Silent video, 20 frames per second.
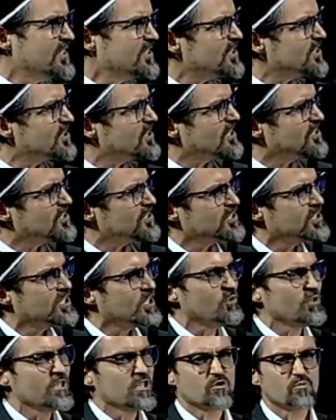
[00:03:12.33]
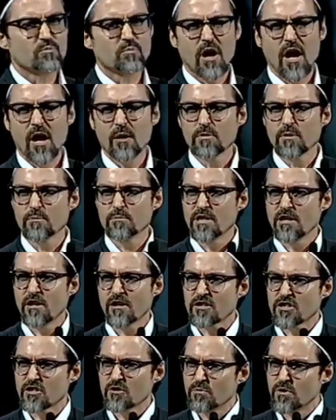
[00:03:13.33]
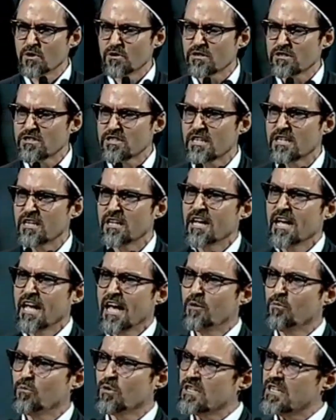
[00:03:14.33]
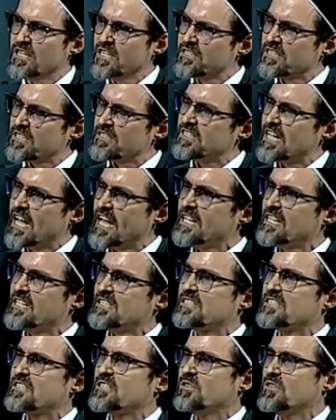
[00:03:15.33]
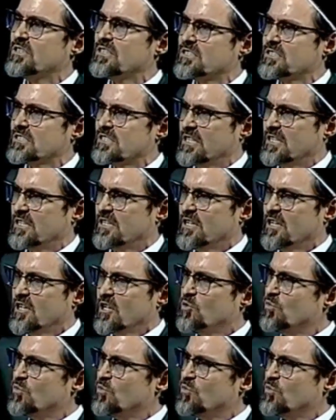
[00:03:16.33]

This is a serious problem in our community, and we need to take it seriously.